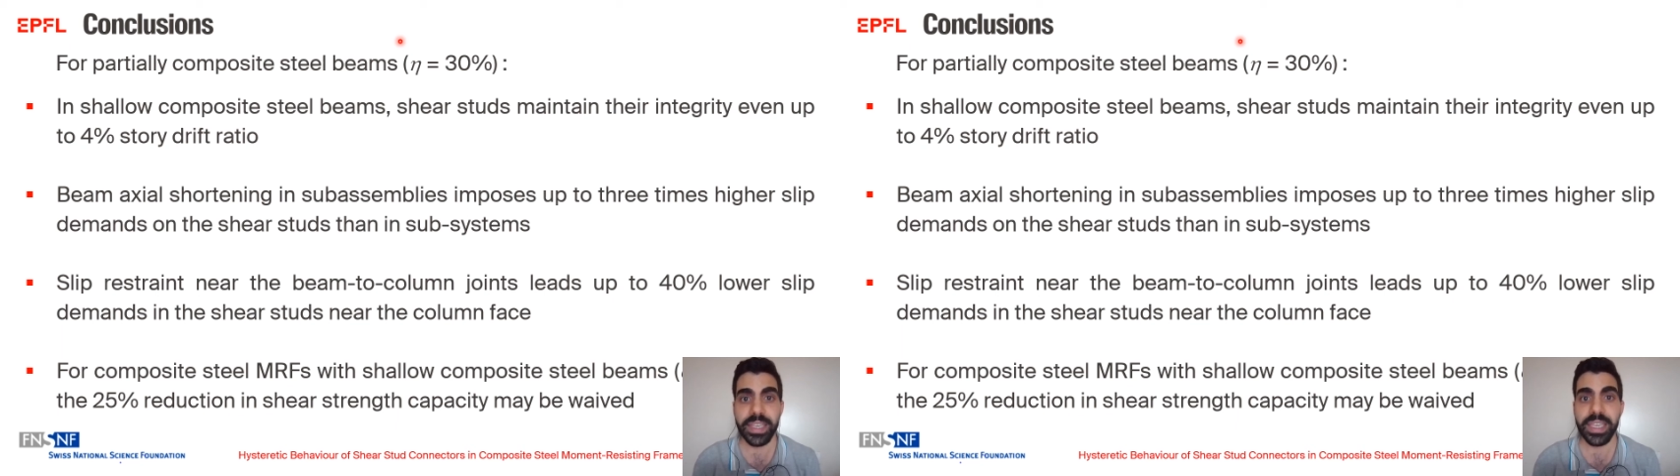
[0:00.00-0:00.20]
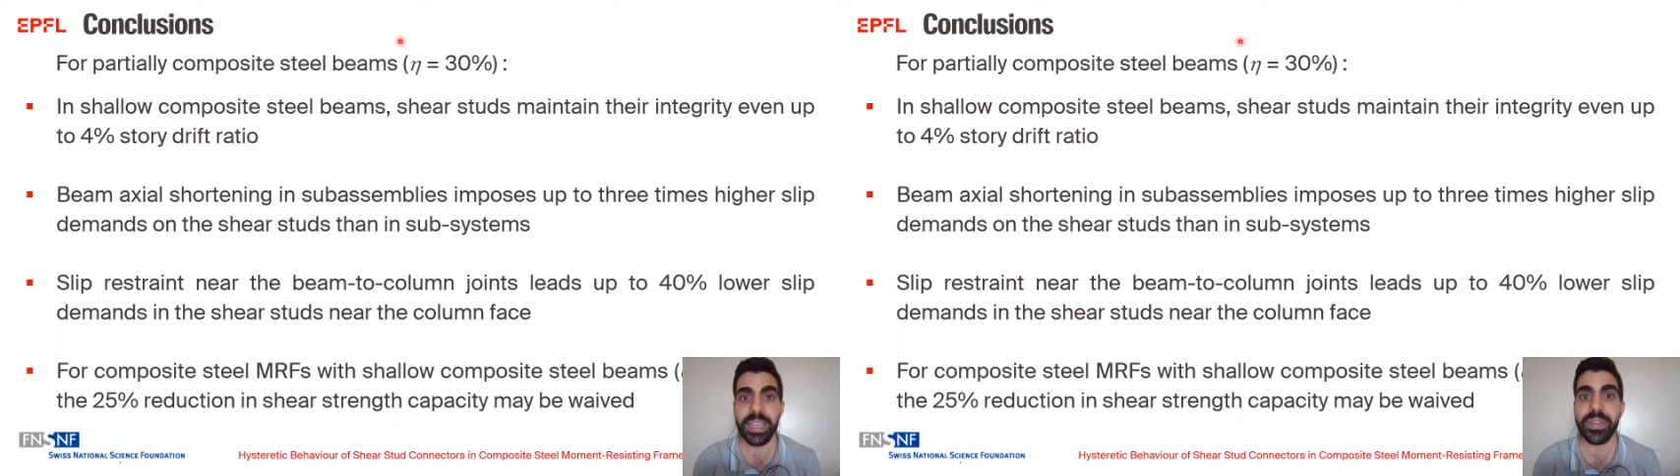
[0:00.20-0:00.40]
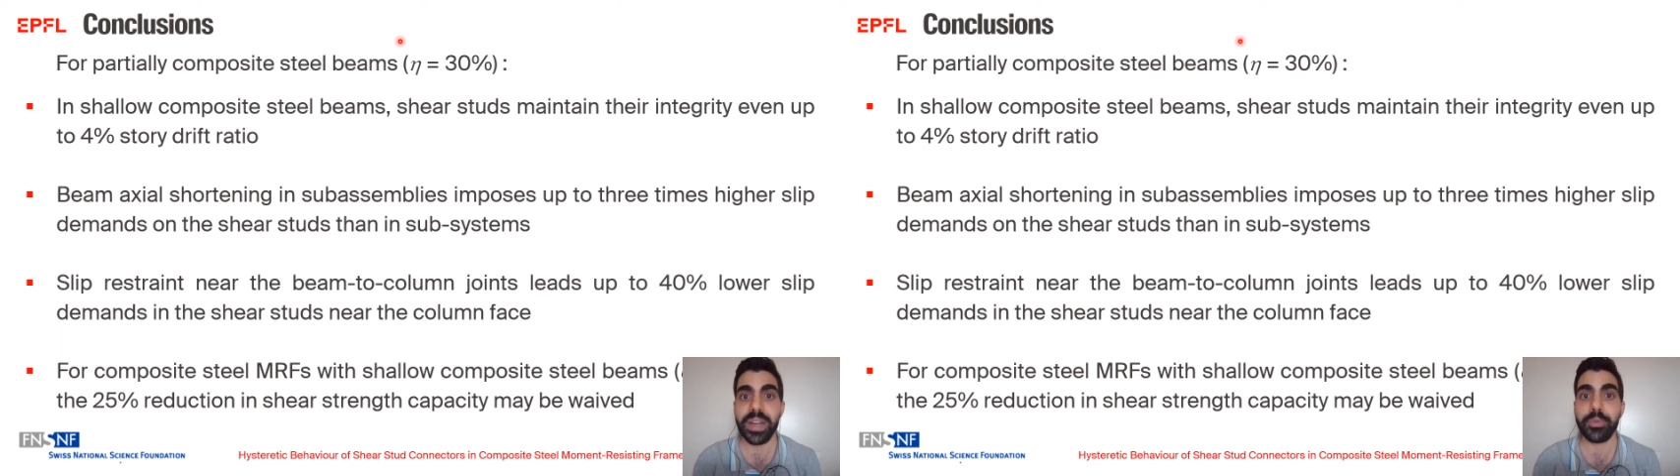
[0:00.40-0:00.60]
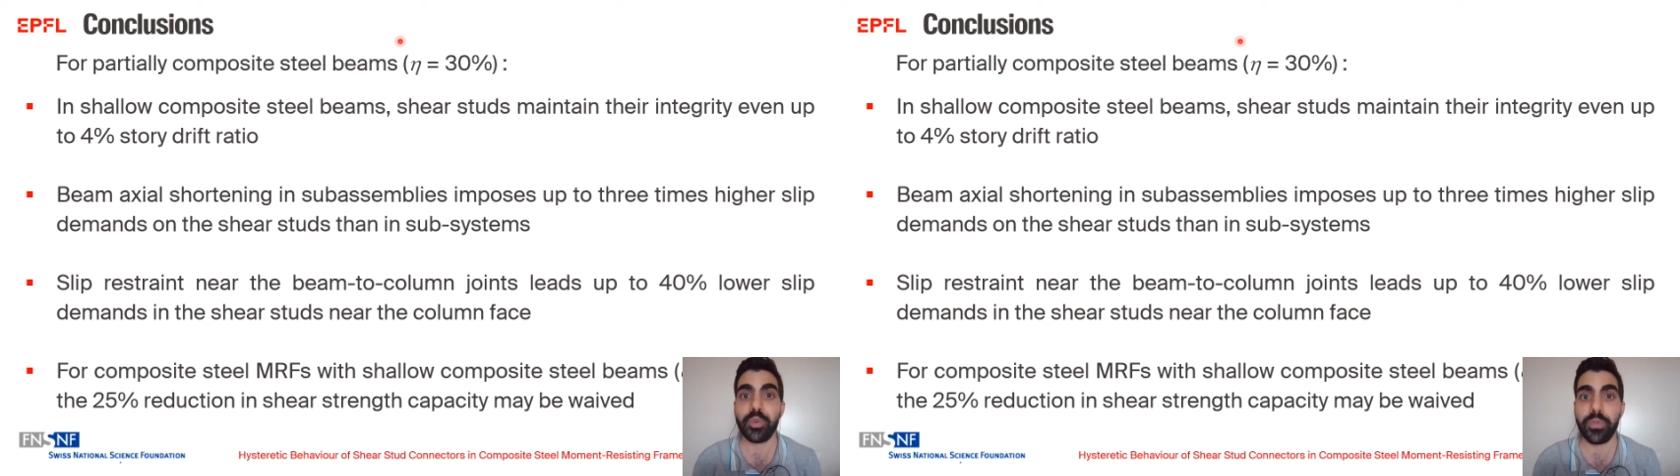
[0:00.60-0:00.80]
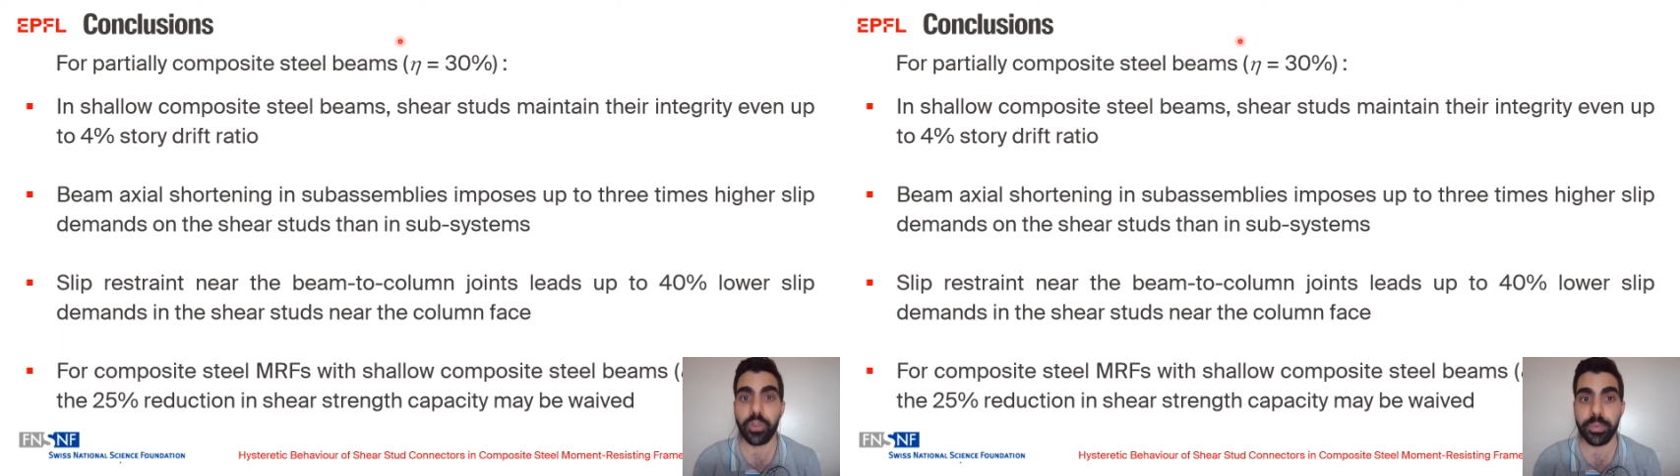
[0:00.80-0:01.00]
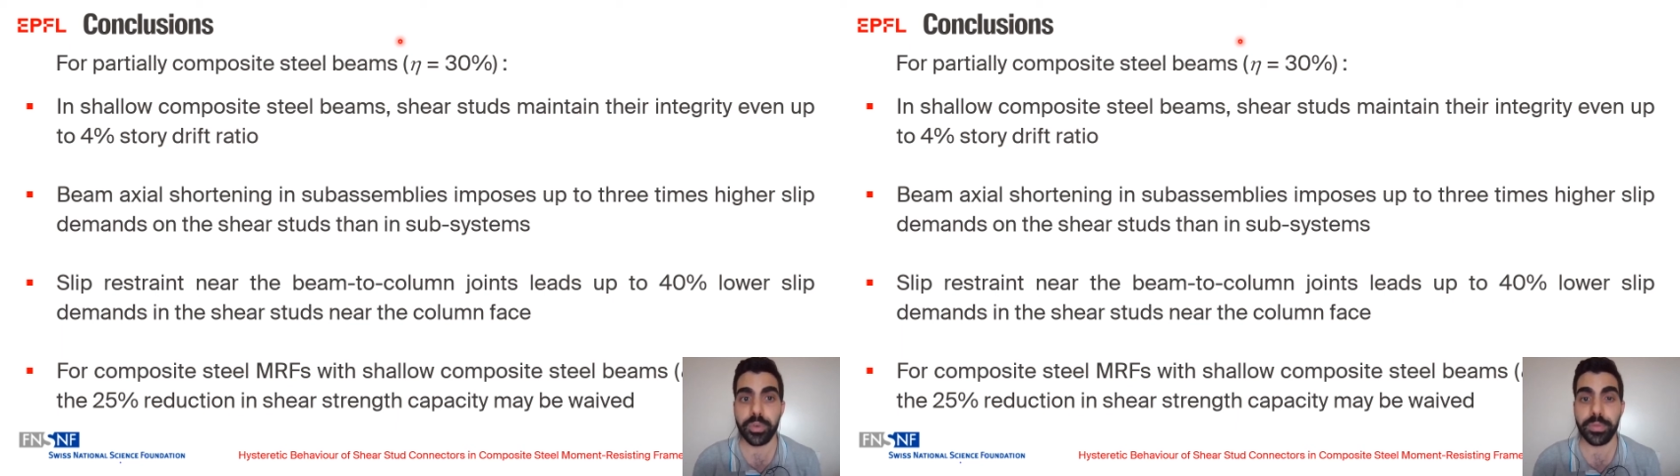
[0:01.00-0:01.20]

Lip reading: even up to 4%